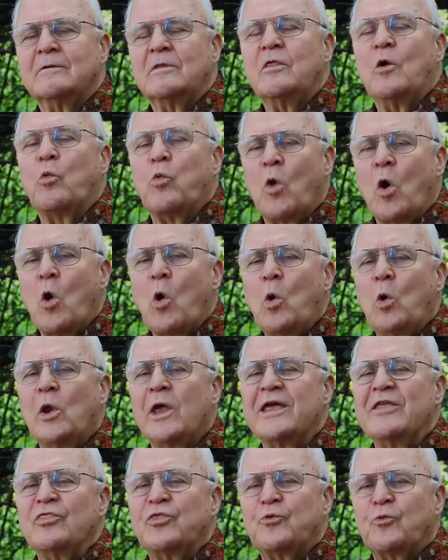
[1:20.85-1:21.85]
The role
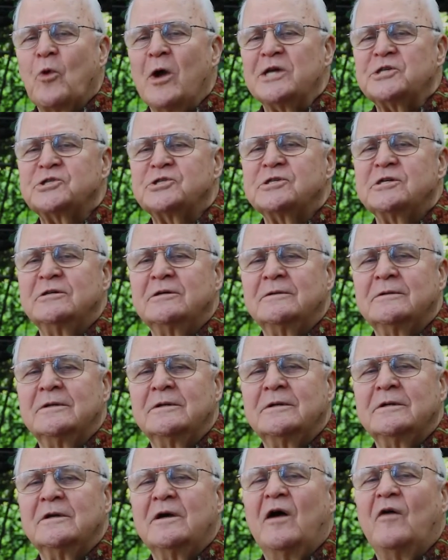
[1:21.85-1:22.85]
and thrust
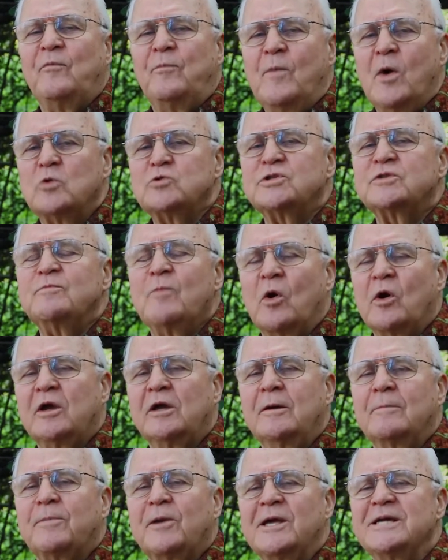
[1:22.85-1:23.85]
of most
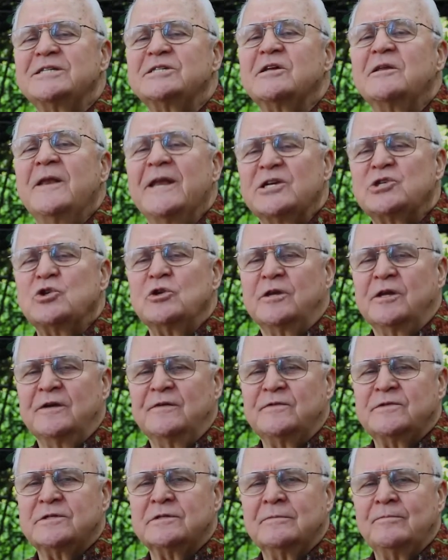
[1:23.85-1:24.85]
marketplace
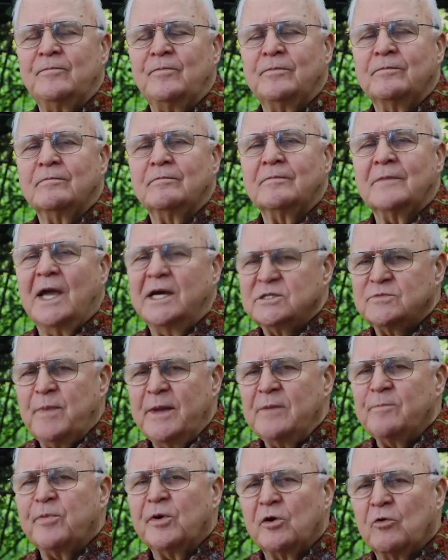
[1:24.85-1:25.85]
initiatives has
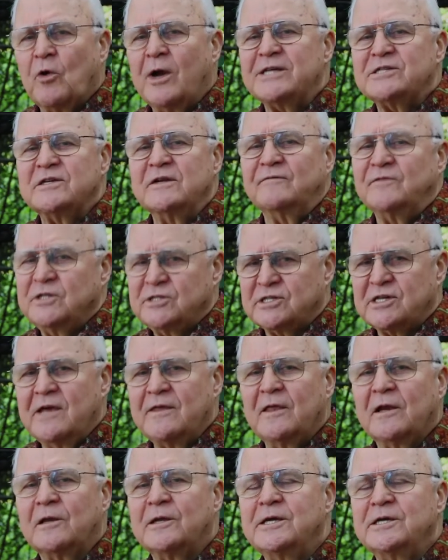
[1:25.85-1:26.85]
been progressive, to say
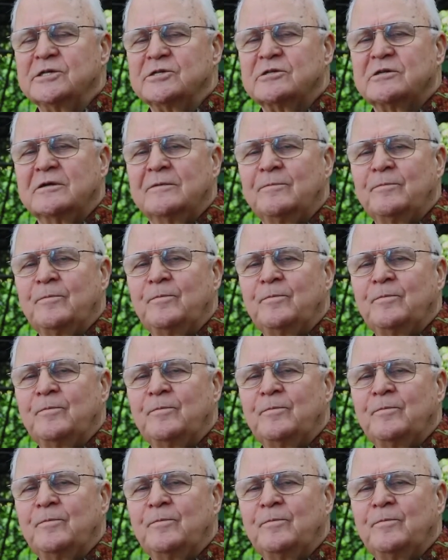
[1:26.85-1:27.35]
the least.